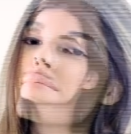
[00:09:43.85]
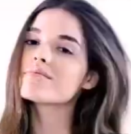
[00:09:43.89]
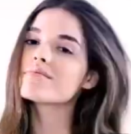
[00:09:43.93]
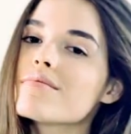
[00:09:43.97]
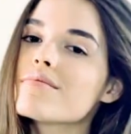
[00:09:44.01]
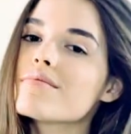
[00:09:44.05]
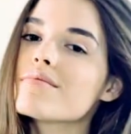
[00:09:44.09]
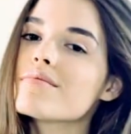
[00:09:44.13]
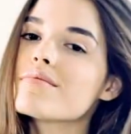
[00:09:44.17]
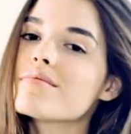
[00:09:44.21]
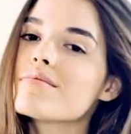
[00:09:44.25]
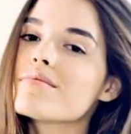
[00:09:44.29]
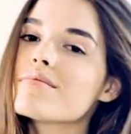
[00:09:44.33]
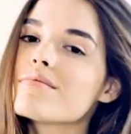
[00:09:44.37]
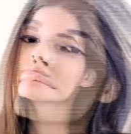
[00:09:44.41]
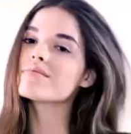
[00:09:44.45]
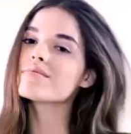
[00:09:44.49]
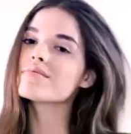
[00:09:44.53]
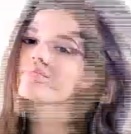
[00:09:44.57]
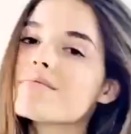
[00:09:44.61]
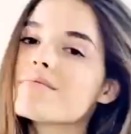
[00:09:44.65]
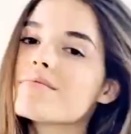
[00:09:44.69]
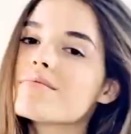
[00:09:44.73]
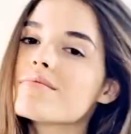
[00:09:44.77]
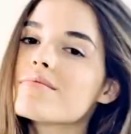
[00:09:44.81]

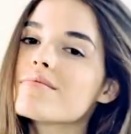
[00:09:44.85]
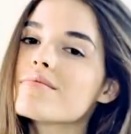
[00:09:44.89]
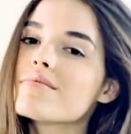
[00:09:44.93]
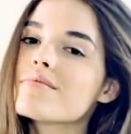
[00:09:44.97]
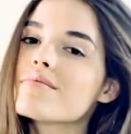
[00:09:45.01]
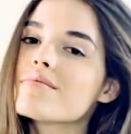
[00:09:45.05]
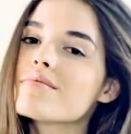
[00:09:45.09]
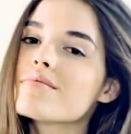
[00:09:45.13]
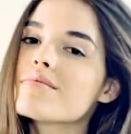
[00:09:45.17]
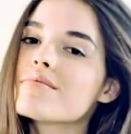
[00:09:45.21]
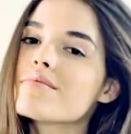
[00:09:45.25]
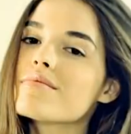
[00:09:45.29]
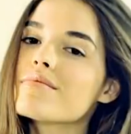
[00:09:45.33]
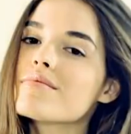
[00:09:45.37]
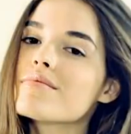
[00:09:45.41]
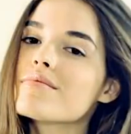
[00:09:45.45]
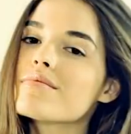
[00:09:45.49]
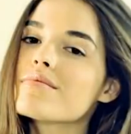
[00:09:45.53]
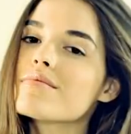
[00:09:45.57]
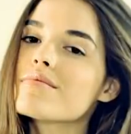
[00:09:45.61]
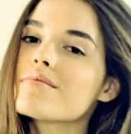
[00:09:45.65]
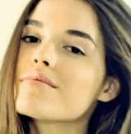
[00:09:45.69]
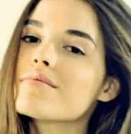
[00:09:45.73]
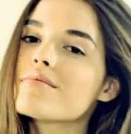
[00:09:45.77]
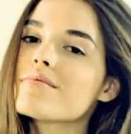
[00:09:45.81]

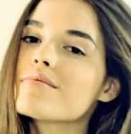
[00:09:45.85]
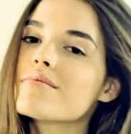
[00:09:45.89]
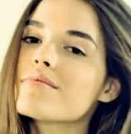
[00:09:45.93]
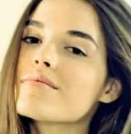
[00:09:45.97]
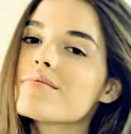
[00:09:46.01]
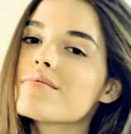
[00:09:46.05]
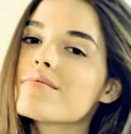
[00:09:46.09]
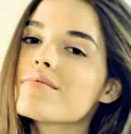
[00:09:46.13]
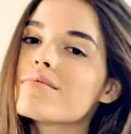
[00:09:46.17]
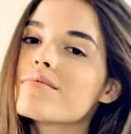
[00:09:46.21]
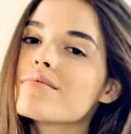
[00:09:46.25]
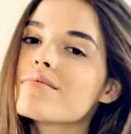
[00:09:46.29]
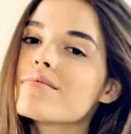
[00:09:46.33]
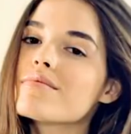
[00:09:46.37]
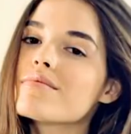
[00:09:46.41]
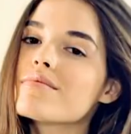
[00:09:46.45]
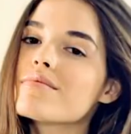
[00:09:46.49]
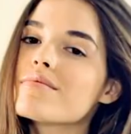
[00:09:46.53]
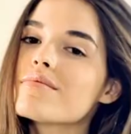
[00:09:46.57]
[no speech]